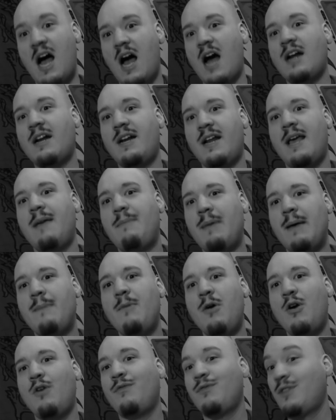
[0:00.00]
on an
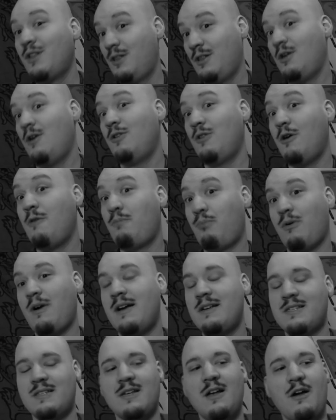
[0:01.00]
MMO for the low
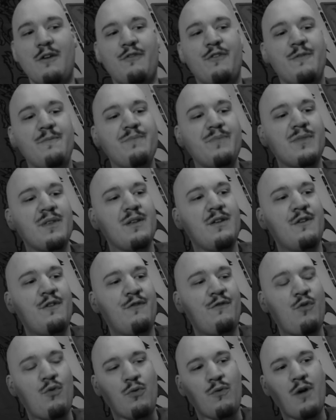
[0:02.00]
price of
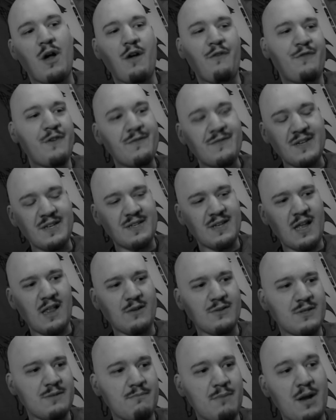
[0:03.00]

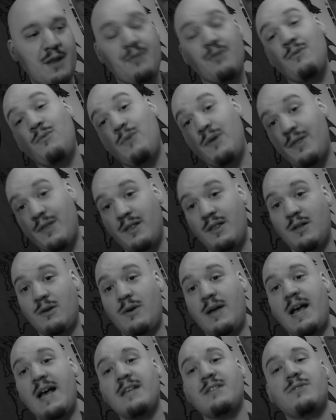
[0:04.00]
$15 a month with a
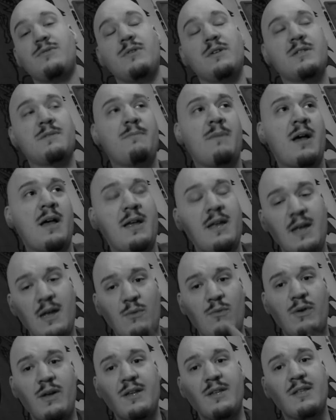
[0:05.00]
little asterisk by it,
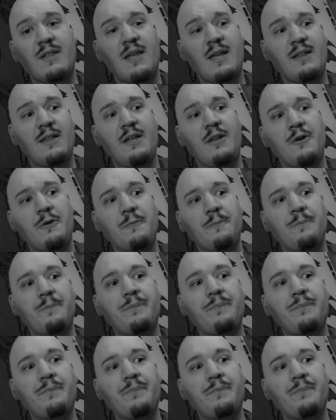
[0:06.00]
and we'll get to that later.